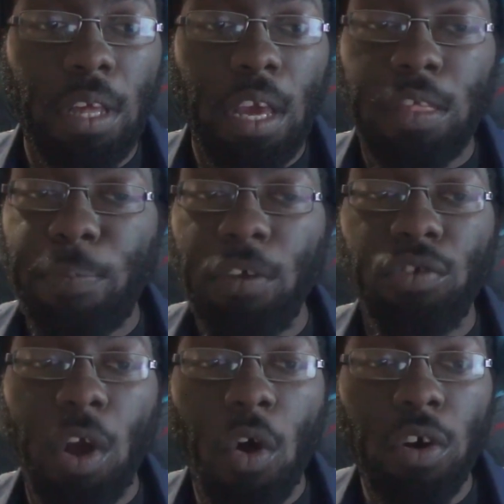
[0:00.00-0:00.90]

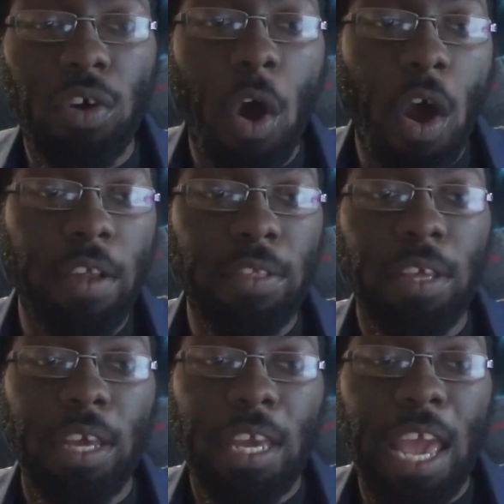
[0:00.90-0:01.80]
Especially Otakon
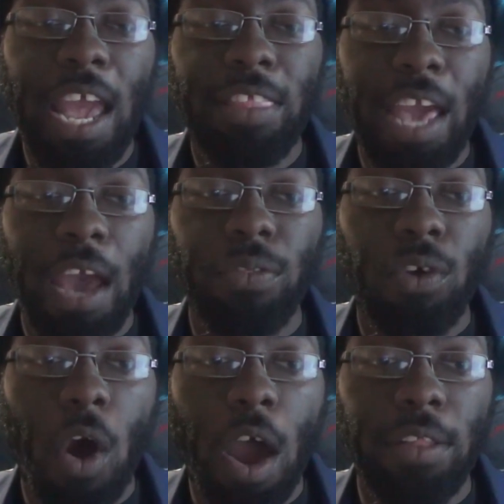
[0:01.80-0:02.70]
and
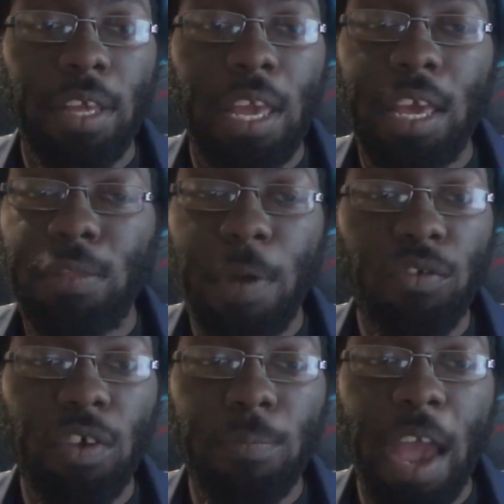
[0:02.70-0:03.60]
Colossalcon, and
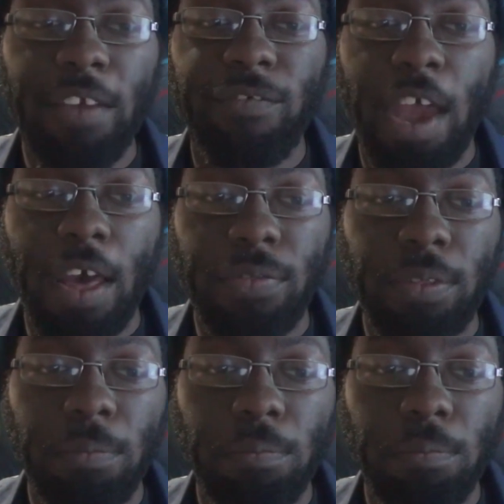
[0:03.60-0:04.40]
especially MagFest.